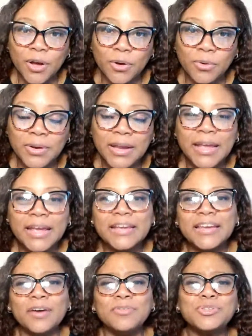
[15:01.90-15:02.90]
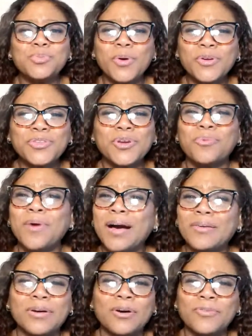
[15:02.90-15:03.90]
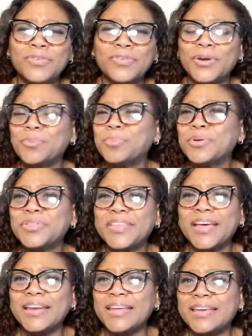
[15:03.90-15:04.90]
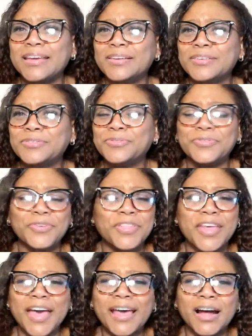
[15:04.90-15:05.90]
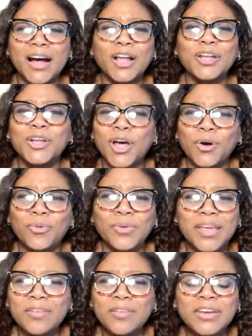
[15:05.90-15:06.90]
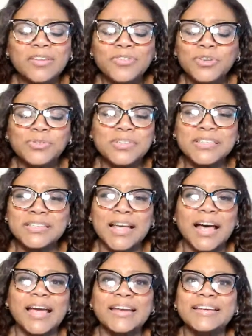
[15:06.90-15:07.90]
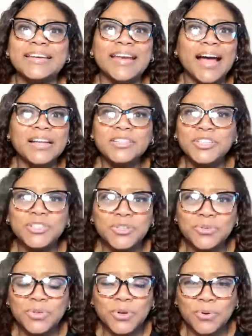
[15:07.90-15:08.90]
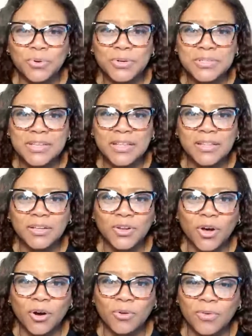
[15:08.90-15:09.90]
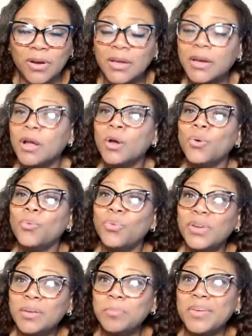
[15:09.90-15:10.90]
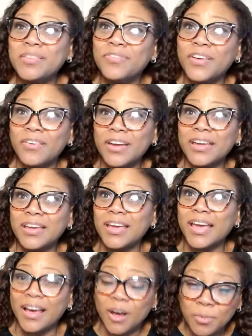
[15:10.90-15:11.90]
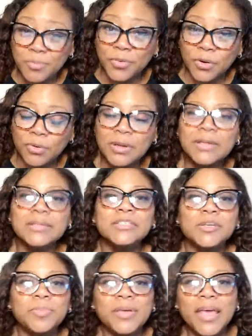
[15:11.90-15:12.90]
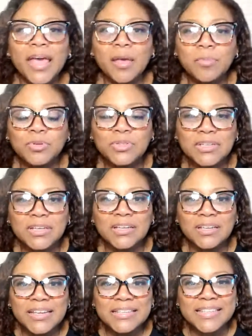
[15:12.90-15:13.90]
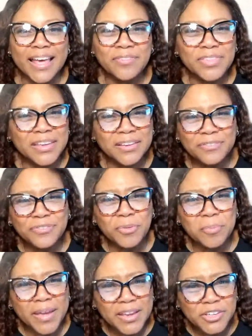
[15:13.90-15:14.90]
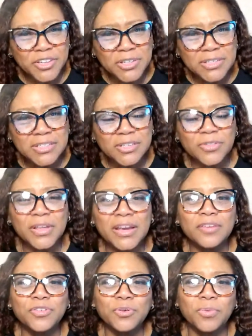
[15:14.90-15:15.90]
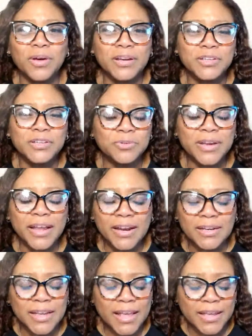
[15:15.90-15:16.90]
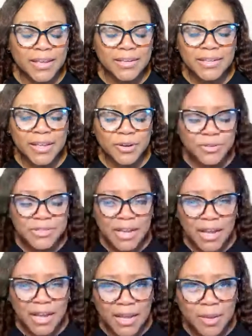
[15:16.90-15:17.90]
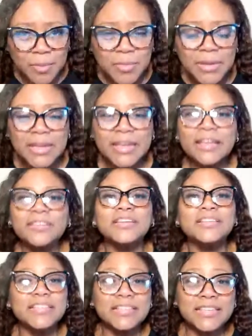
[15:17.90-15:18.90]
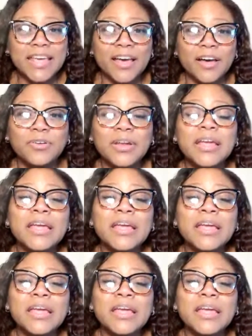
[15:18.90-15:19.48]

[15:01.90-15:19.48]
code. Now, it's worth your while to go over there and put that in for that alone, even if you decide not to do the course in the long run. Wouldn't it be very helpful to be able to at least have the information so that if you want to do it at a later time, the discount